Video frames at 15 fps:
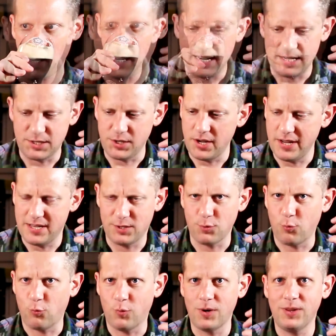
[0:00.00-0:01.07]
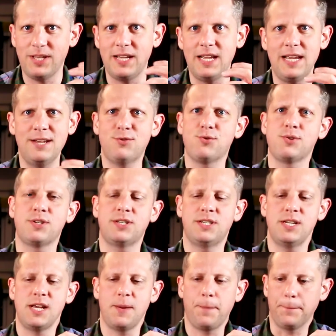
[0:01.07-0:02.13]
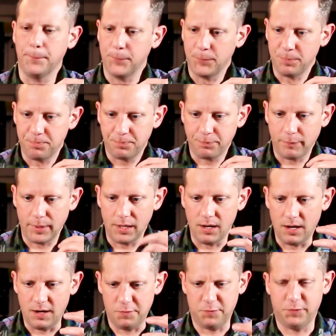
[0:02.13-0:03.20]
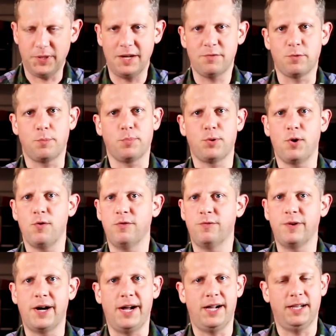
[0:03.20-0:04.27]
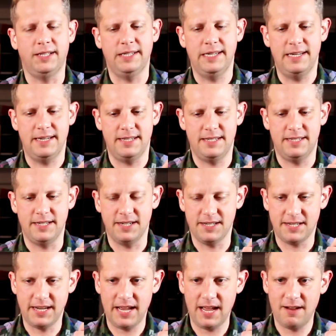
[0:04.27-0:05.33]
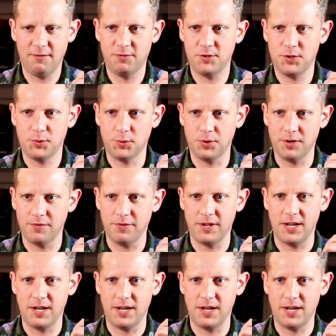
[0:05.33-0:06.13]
It's a really interesting flavor profile. It does have sort of